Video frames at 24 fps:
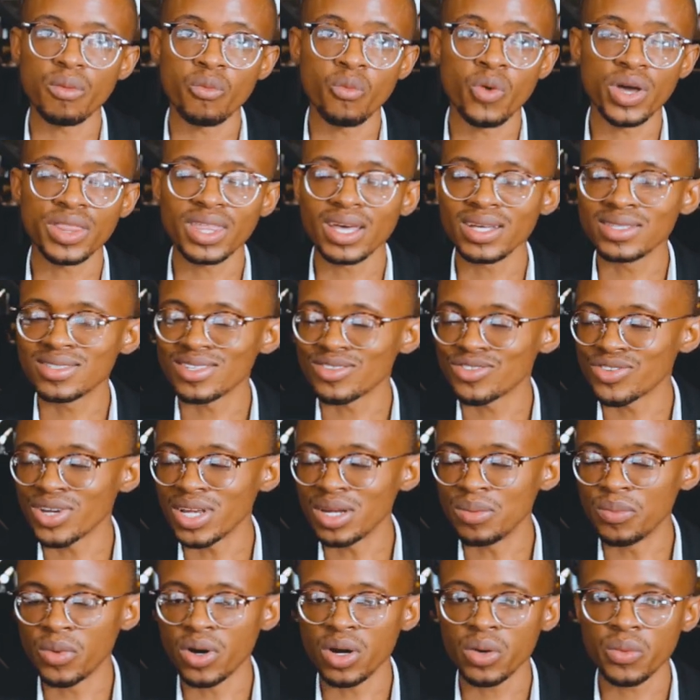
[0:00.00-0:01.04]
whether it's a
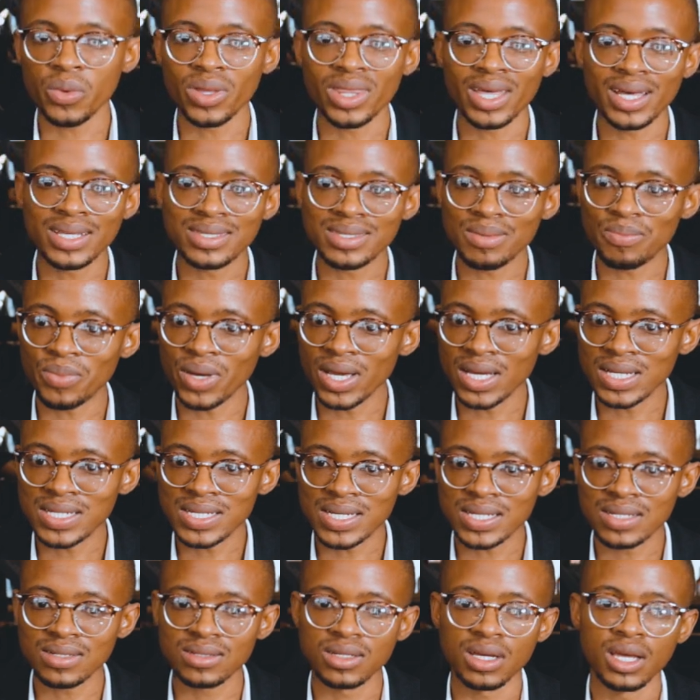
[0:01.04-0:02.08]
trademark, whether it's a
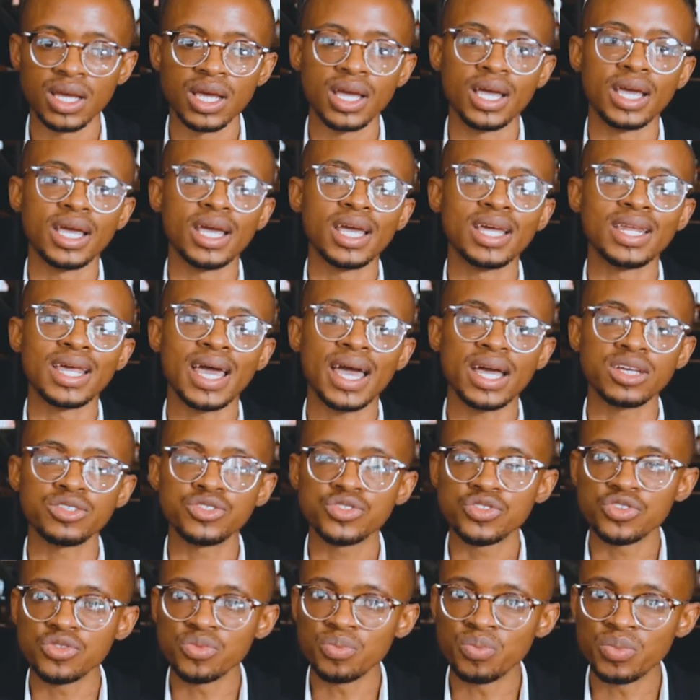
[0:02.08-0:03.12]
patent, it
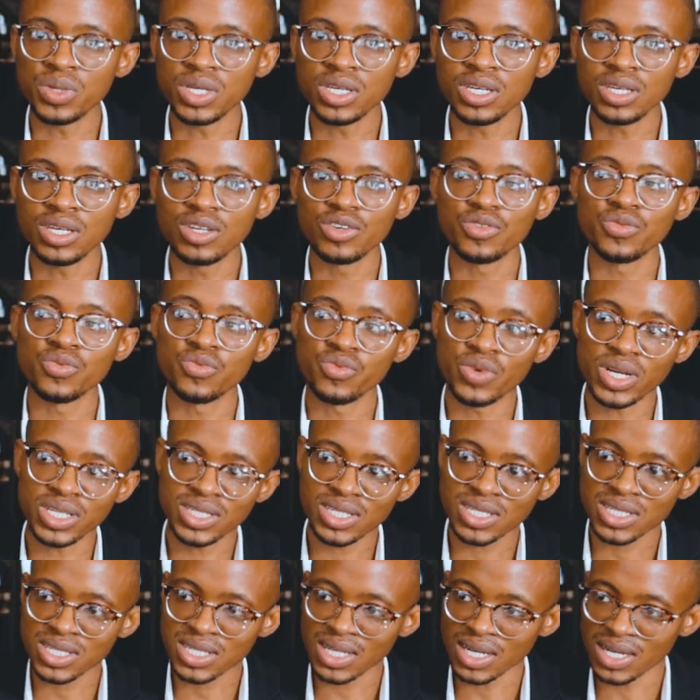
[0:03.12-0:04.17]
has to be
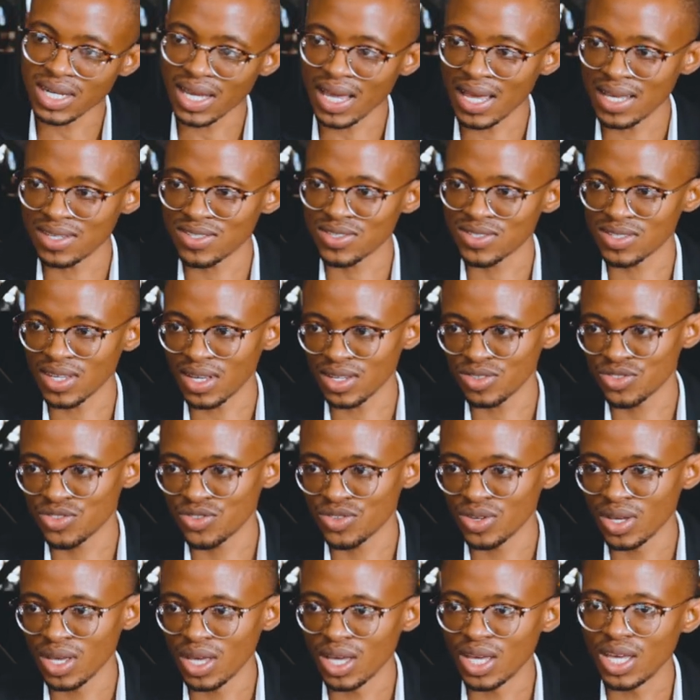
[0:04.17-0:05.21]
registered as
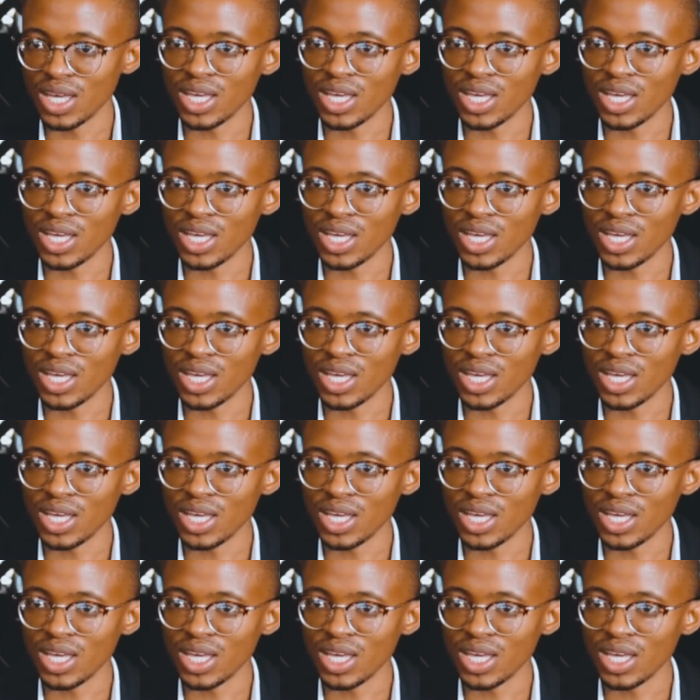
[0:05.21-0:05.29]
such.